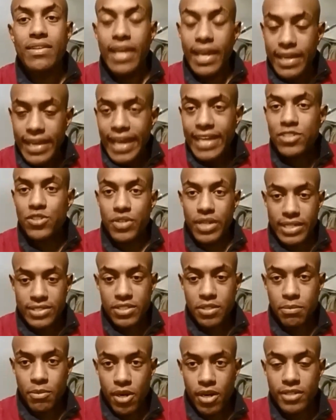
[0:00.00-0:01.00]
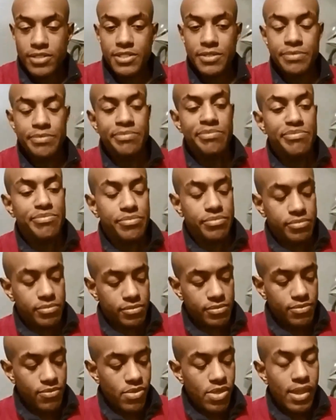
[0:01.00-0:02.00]
take astronauts to Mars.
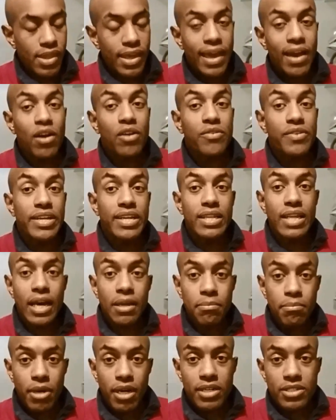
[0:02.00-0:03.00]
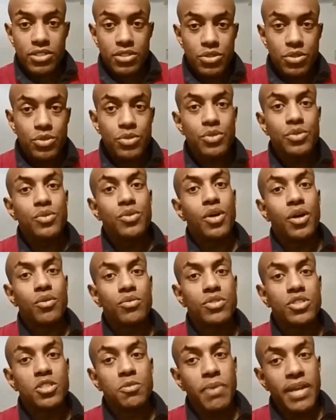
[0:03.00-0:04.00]
However, Elon Musk, who
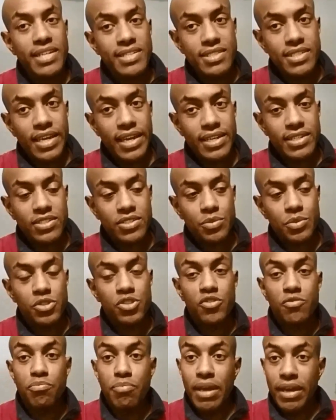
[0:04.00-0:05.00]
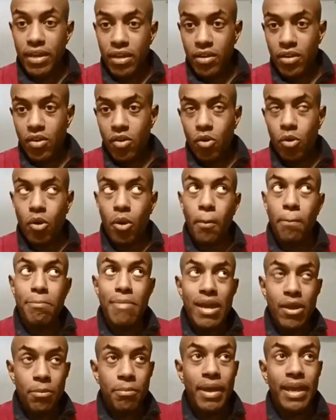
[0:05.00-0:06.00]
owns SpaceX, which you may
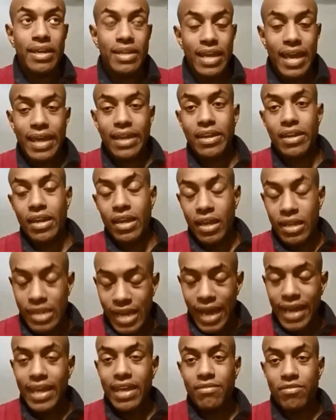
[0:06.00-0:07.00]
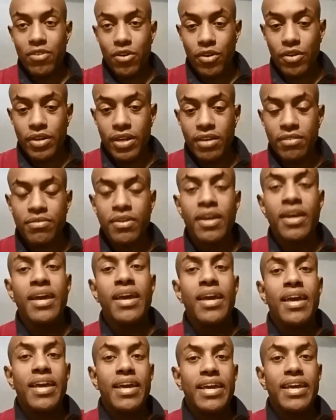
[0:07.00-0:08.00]
or may not have heard of,
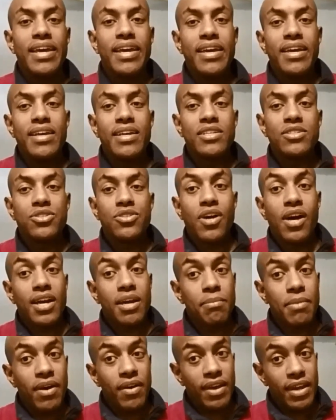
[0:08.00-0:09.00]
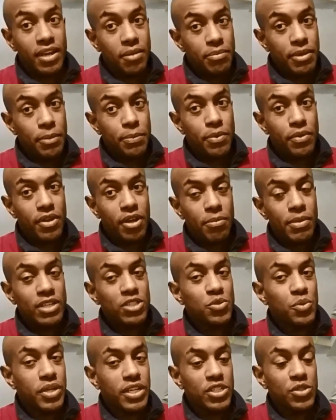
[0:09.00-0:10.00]
is talking about getting people there by
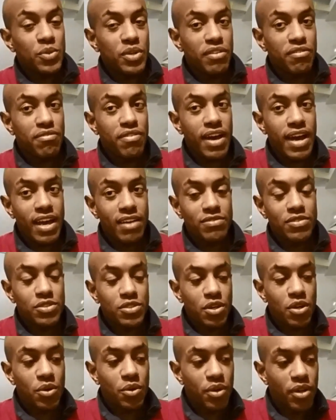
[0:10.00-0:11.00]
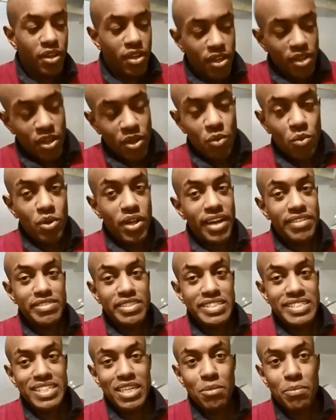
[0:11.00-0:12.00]
2025. So we'll have
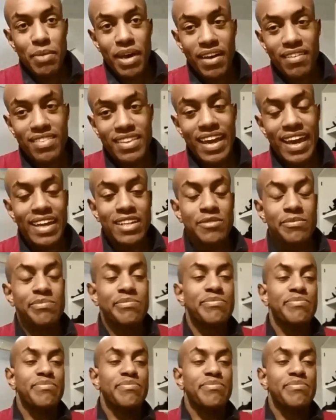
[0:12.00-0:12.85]
to see about that.